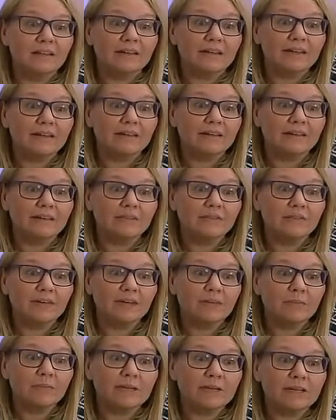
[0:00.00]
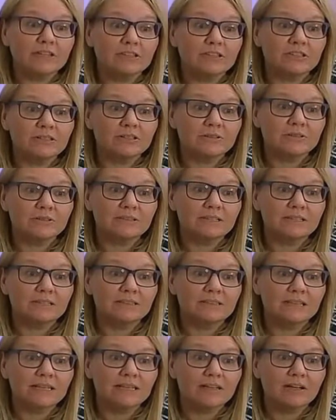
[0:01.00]
Healing family issues. It's
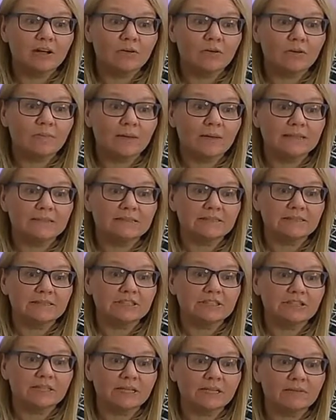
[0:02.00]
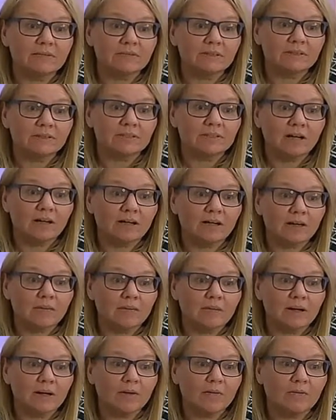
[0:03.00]
that codependency shit we're talking
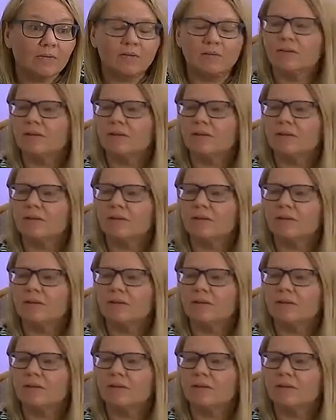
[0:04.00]
about.